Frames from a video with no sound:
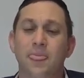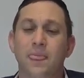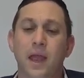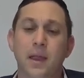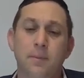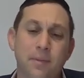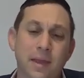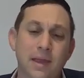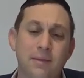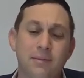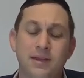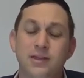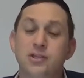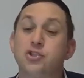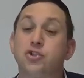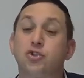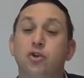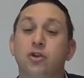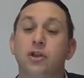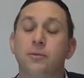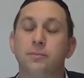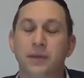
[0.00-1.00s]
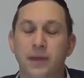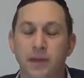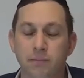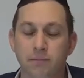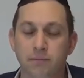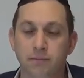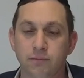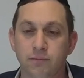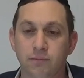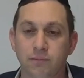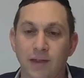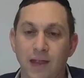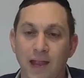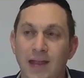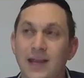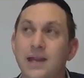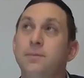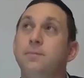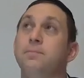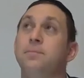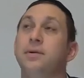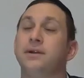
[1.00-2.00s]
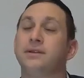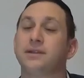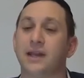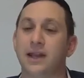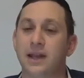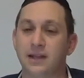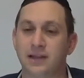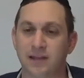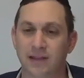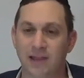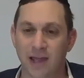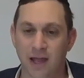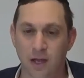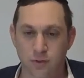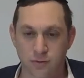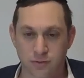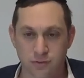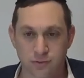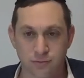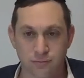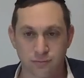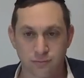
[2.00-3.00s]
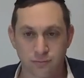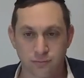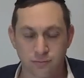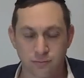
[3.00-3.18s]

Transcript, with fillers: a beam, he stole a beam and he built it into the house.